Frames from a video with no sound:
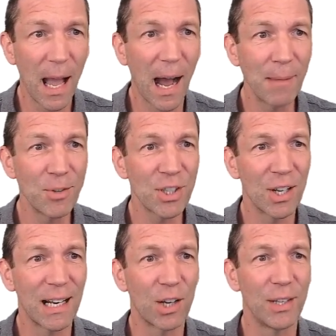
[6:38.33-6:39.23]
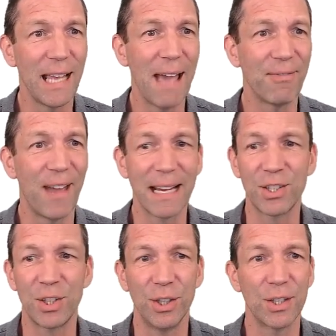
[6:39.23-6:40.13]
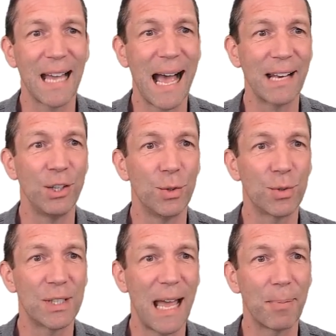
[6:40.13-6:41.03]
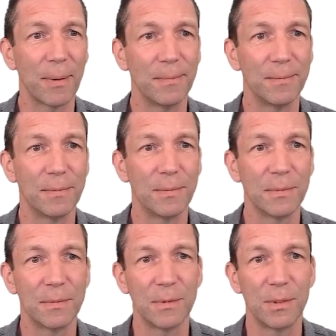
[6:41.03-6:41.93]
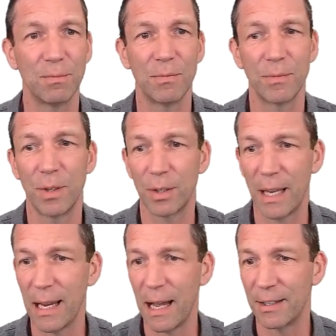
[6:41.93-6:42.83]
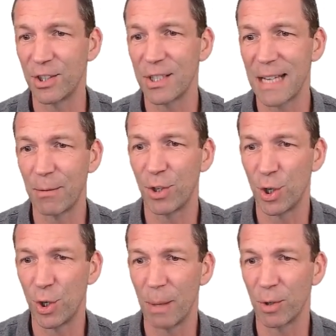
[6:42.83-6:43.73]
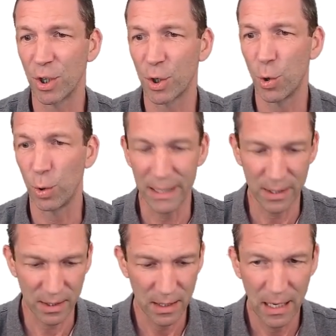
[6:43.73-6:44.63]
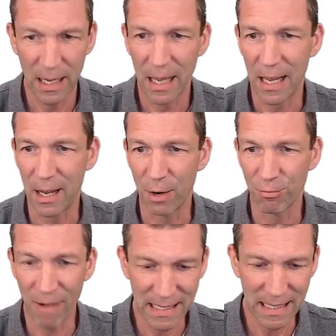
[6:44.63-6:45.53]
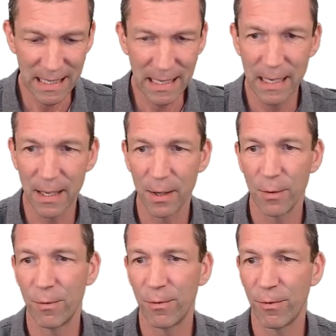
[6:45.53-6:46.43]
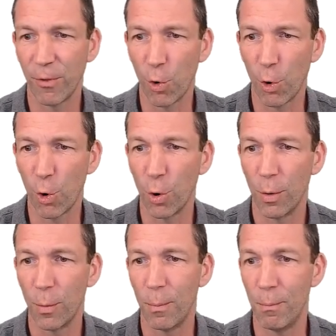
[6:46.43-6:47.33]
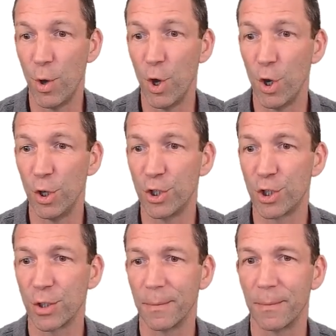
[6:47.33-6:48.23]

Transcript: I'm just going to click on the FX here to add a new step. Okay, and just down here, I'm going to call this uh, ready for merge.